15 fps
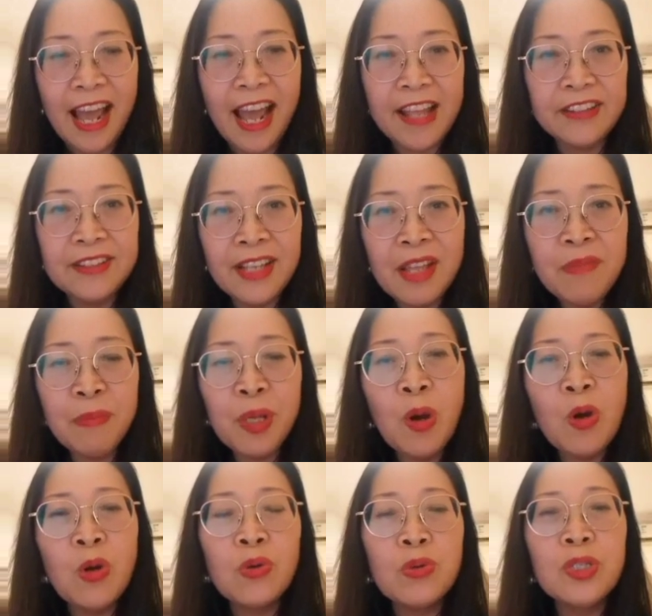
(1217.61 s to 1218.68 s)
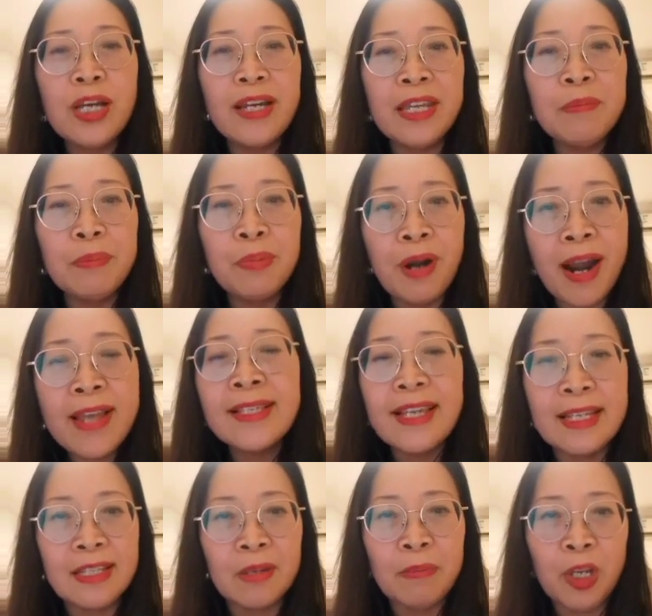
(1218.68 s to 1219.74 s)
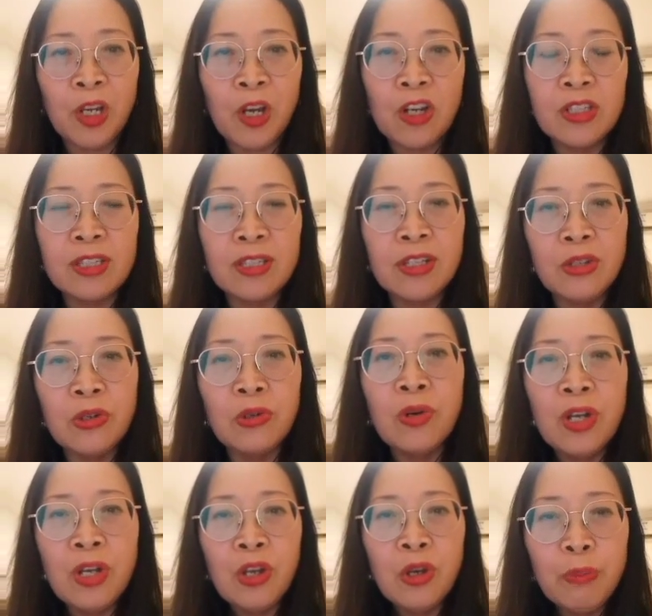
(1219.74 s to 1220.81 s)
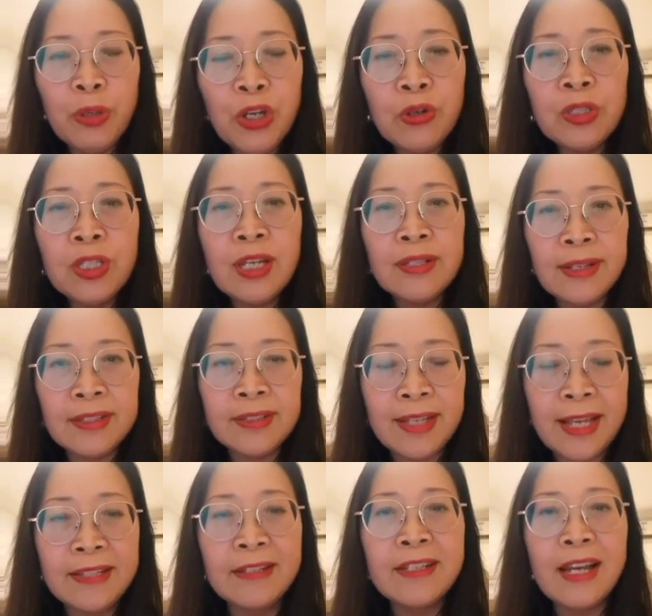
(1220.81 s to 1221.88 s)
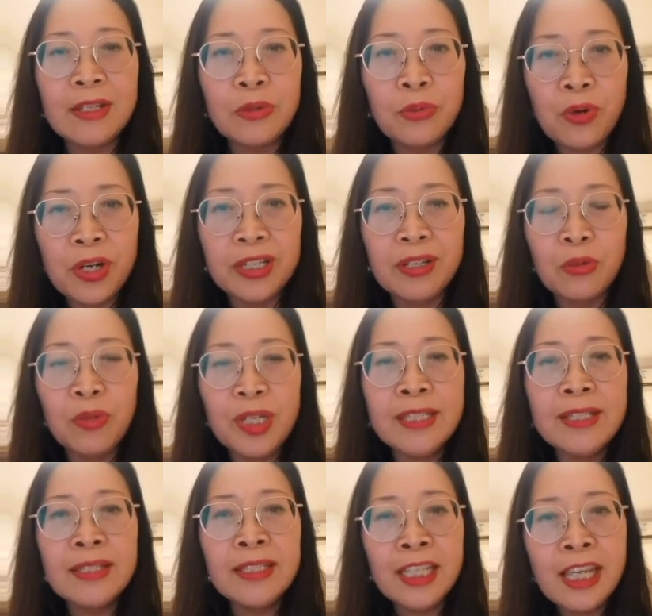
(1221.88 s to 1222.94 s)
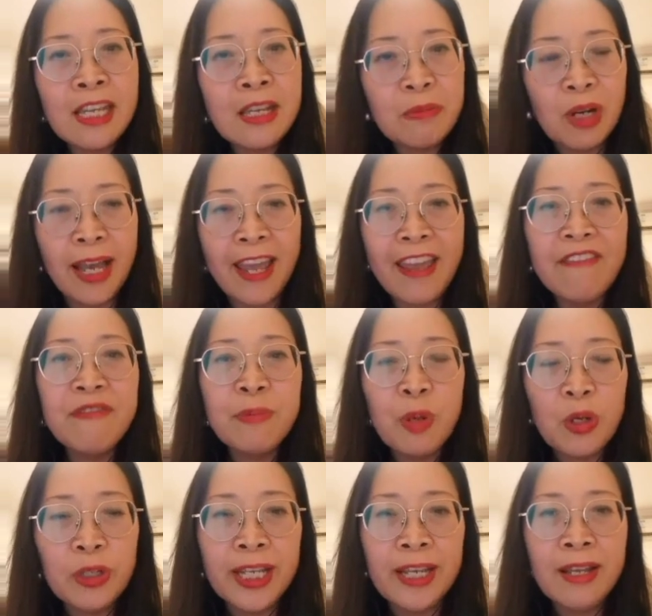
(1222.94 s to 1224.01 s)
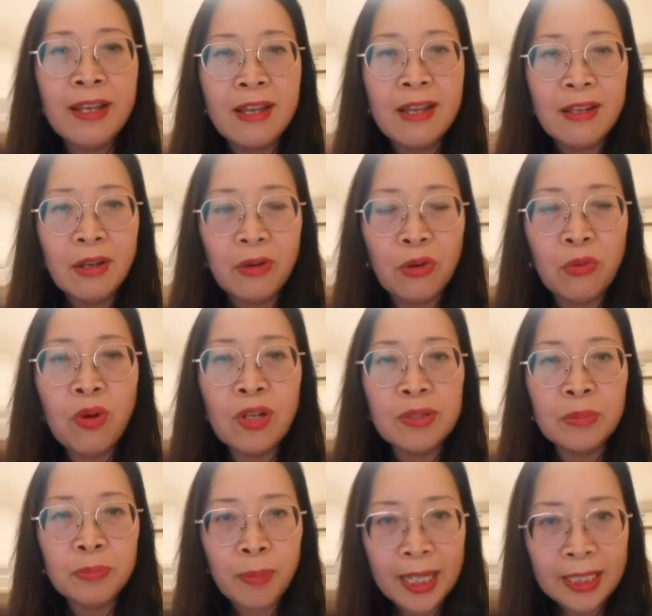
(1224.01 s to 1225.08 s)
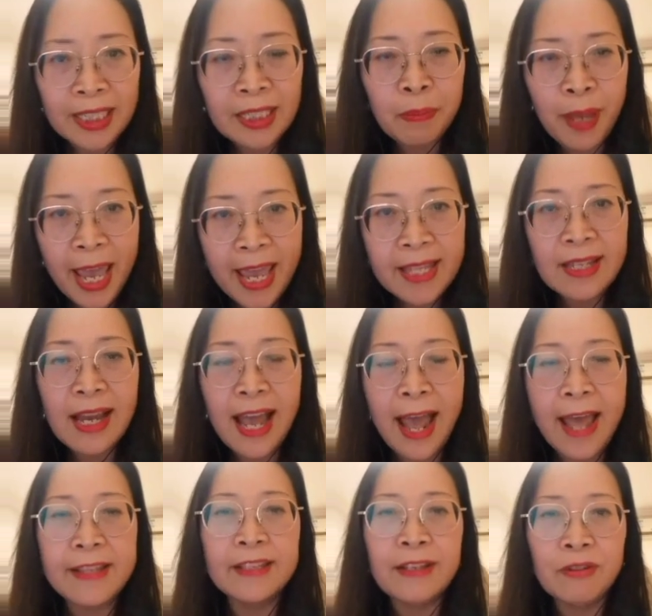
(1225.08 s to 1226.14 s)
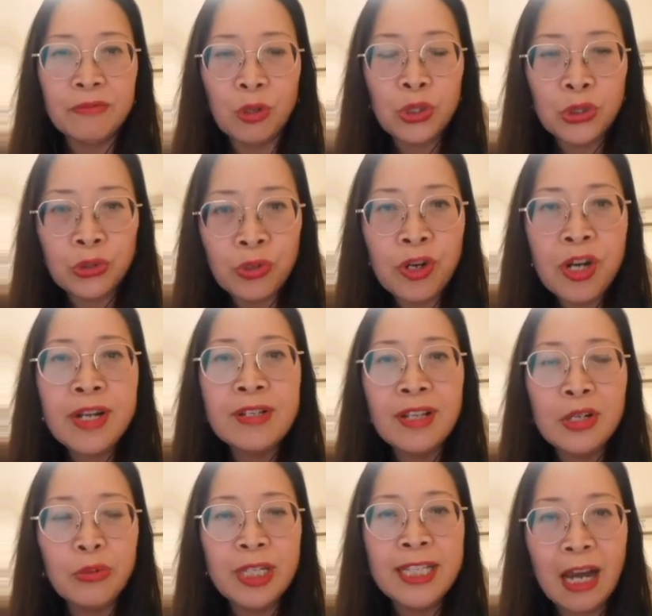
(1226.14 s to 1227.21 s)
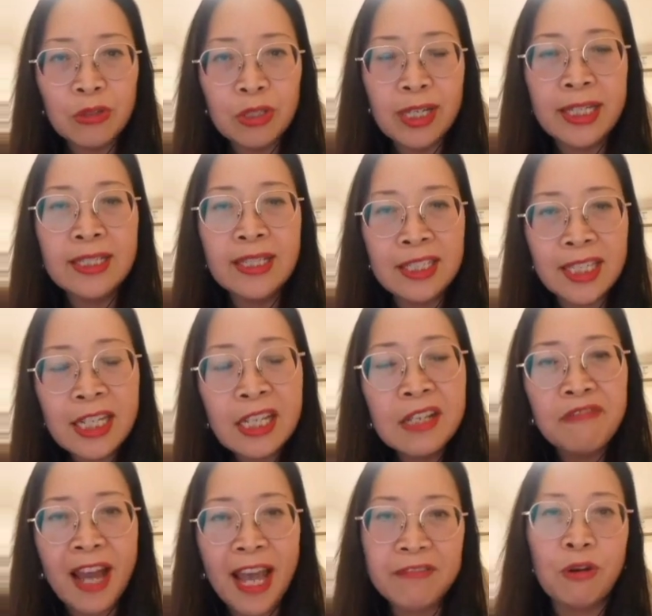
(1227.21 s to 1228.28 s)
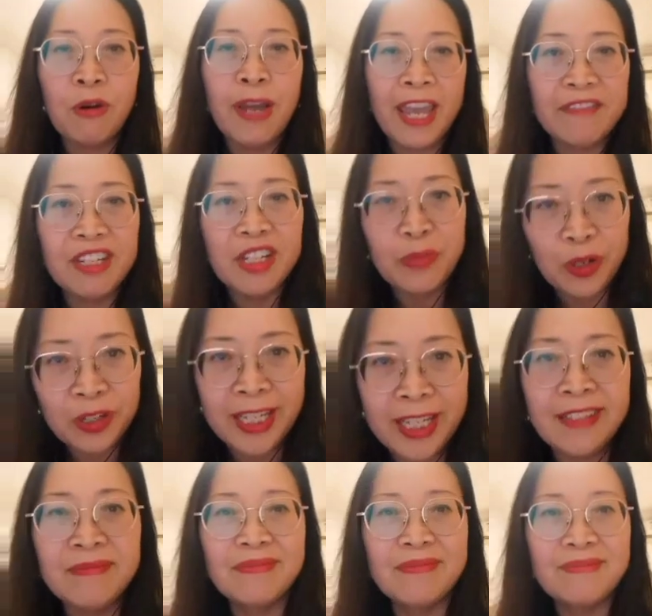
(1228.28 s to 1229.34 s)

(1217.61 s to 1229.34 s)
And then people could embrace it because you build the standardized work with the team. Everybody participate, and for sure the result is satisfied for everybody.